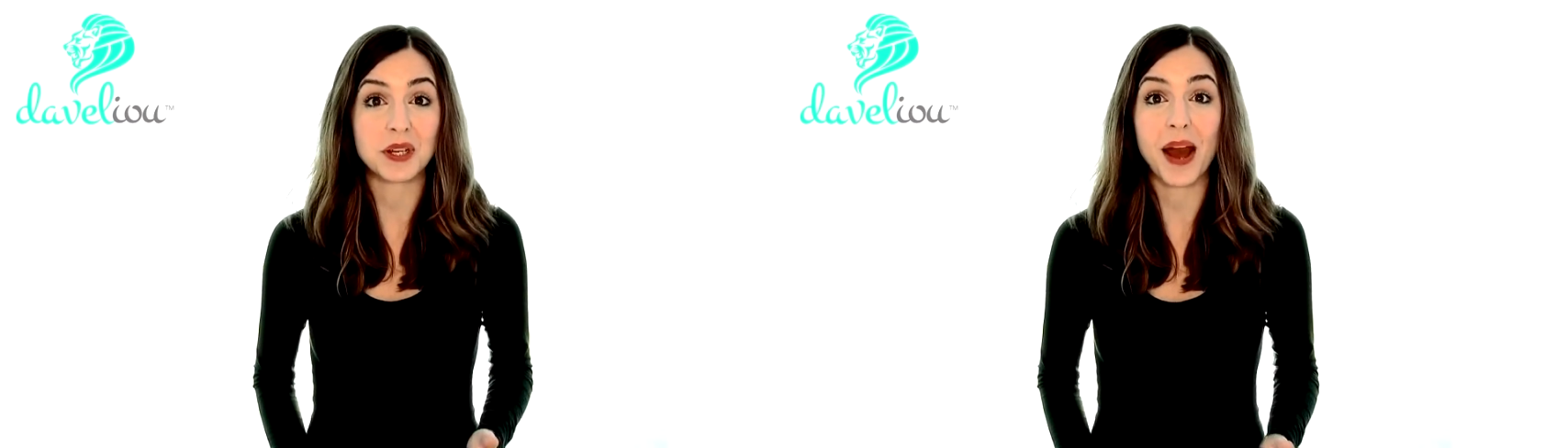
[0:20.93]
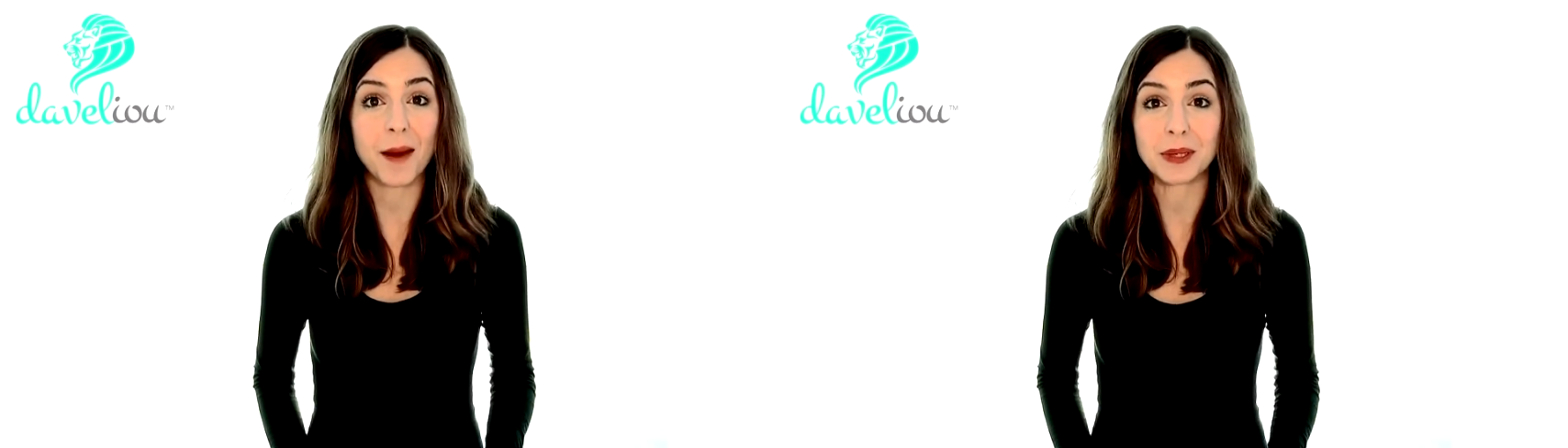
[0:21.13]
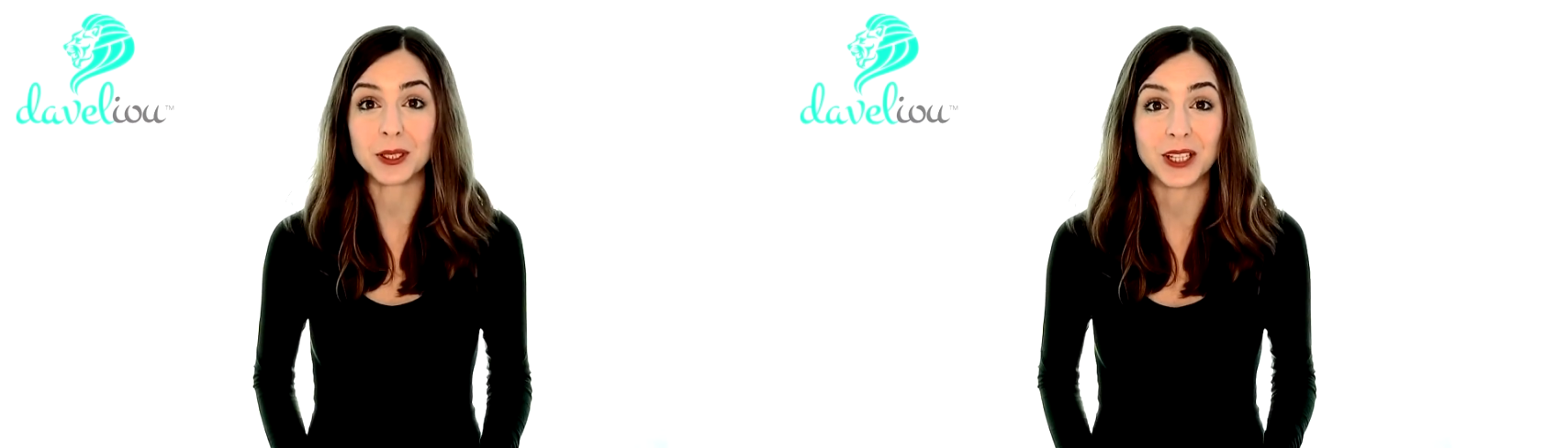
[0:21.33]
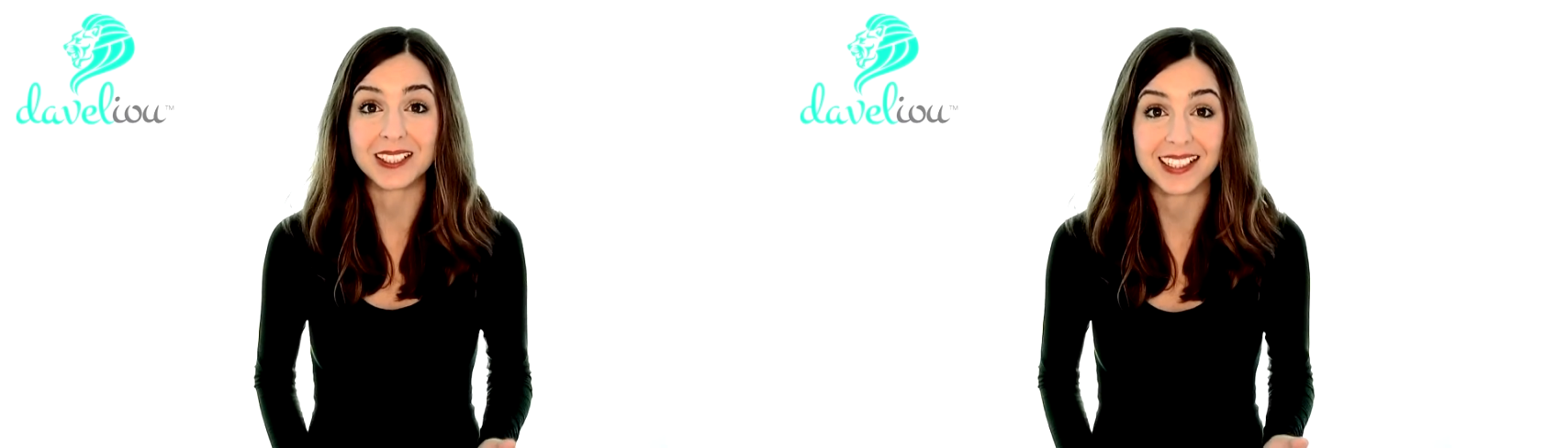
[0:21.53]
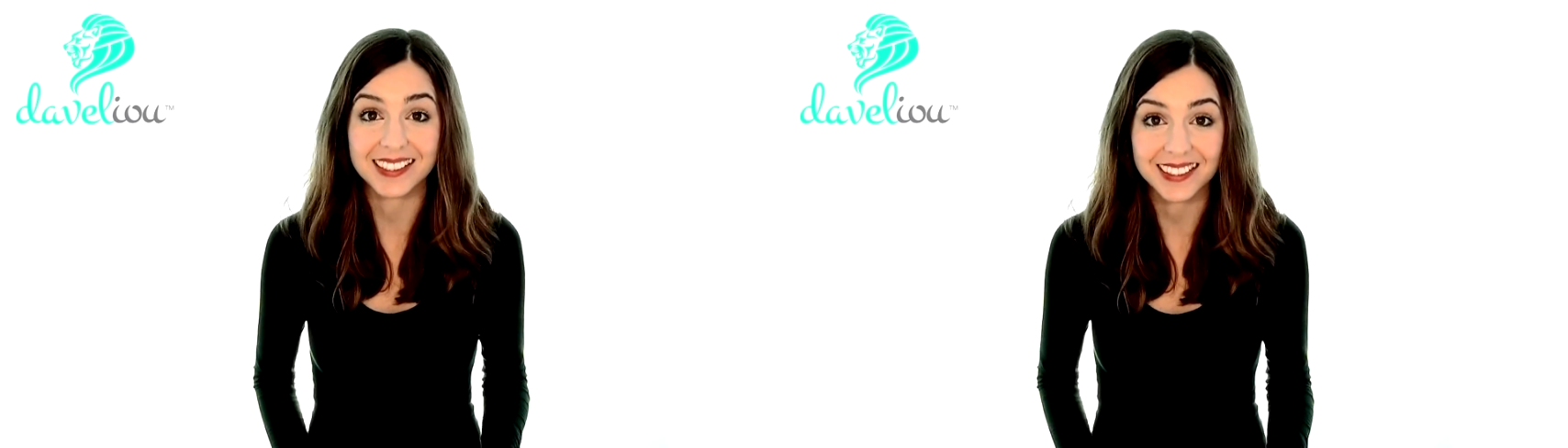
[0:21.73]
happen
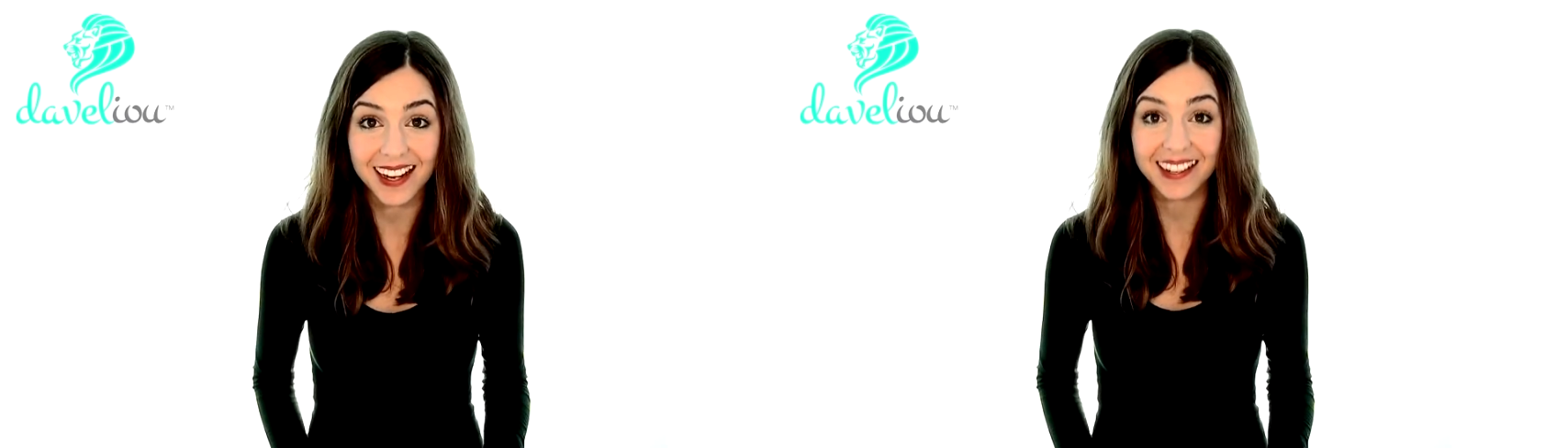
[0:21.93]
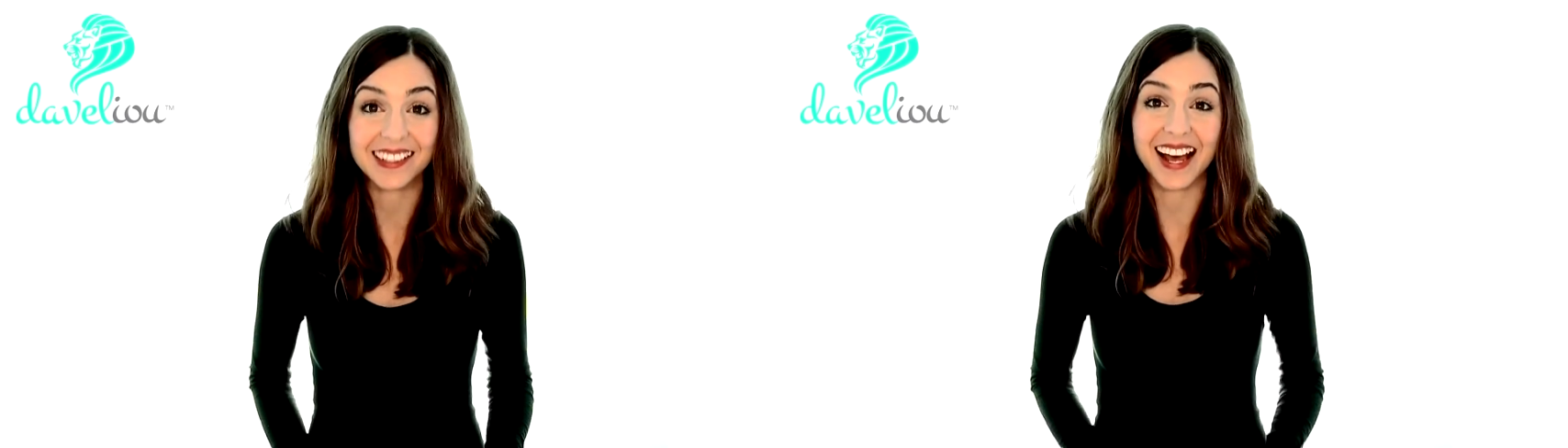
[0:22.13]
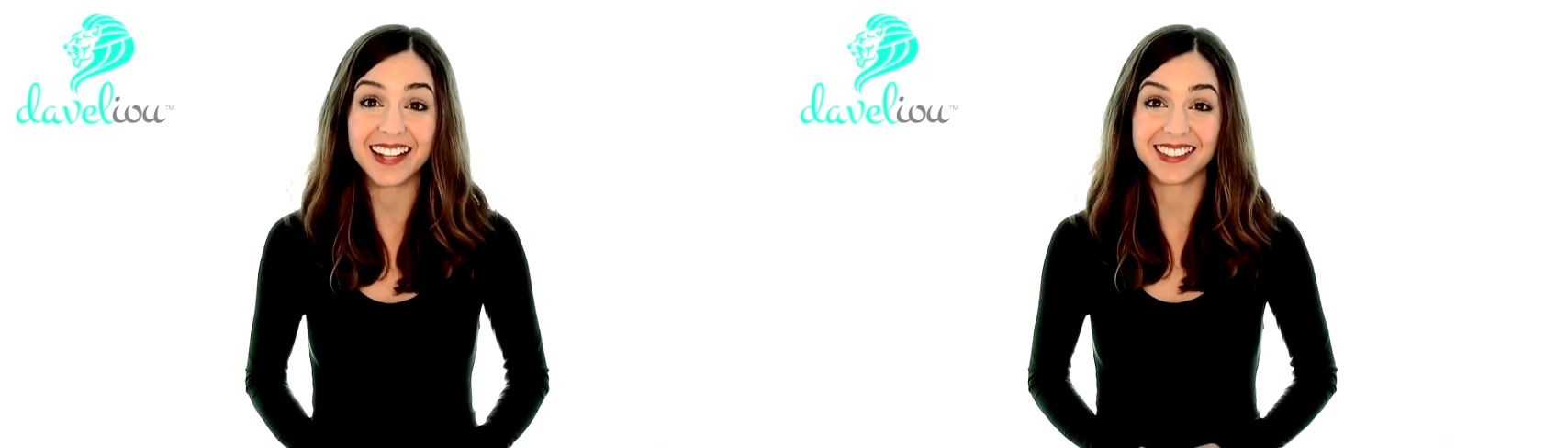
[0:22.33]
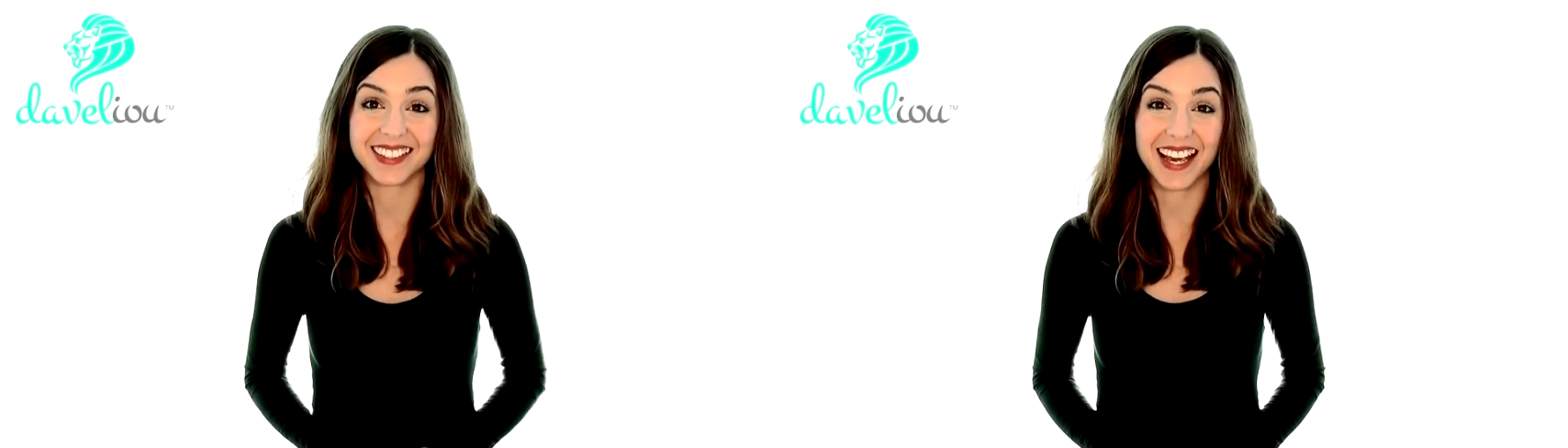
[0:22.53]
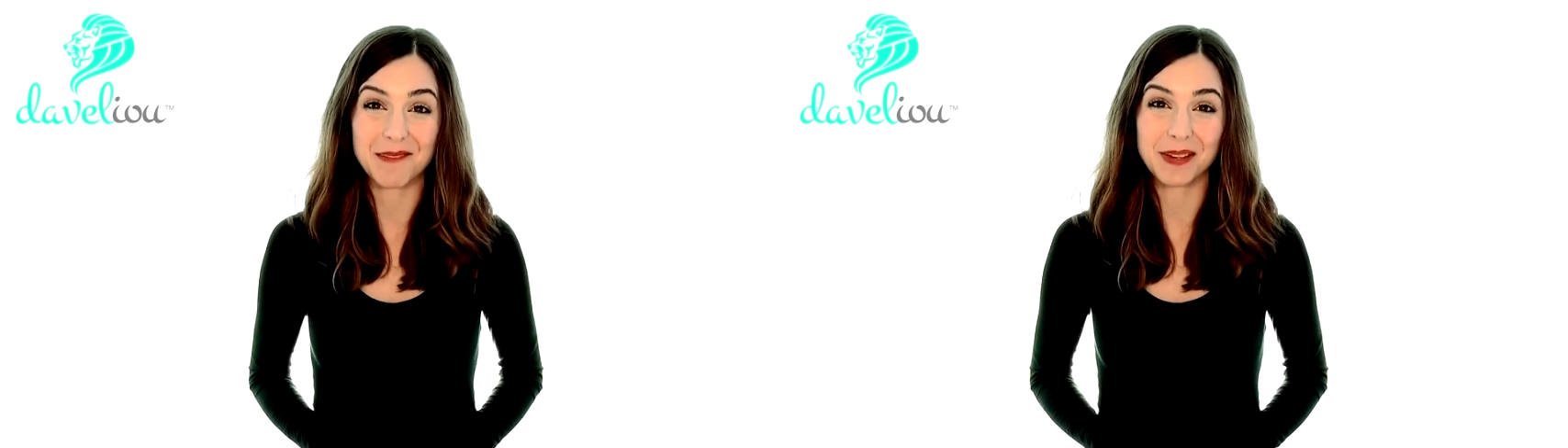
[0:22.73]
across a stunning
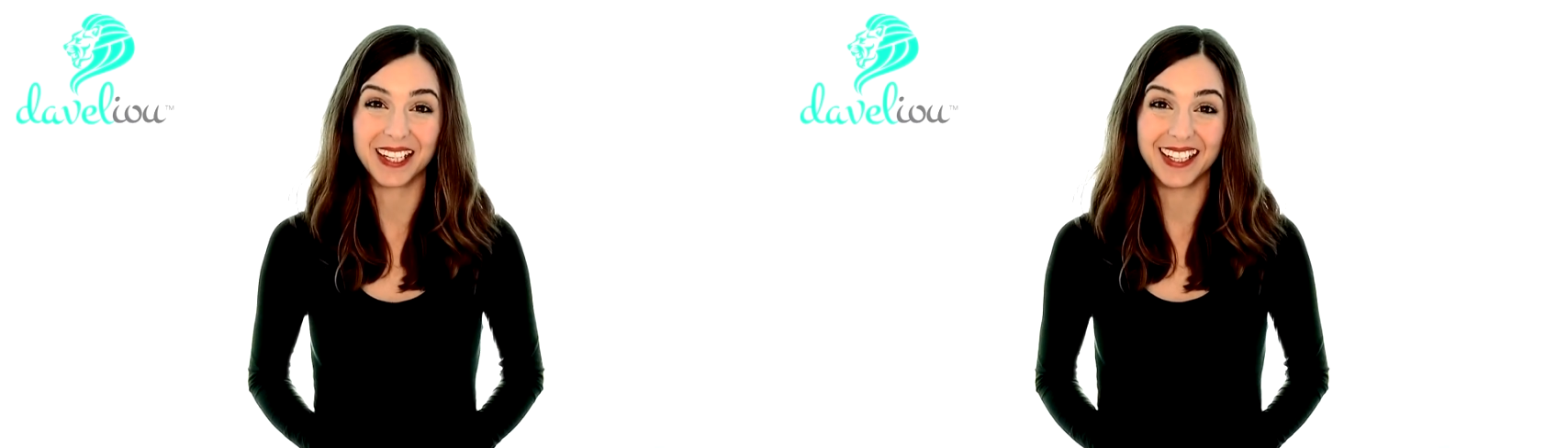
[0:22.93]
landscape.